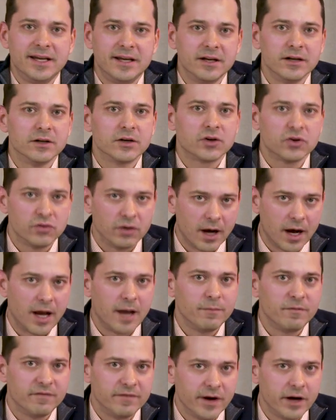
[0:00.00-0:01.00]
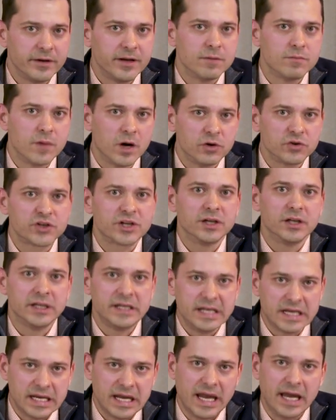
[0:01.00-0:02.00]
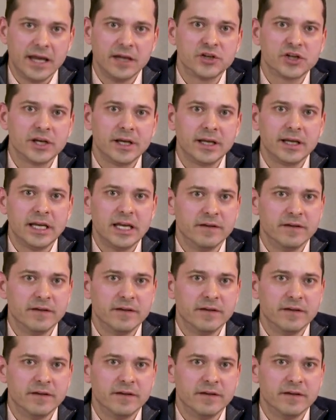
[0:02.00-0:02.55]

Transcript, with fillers: here, crime, very emotionally engaging,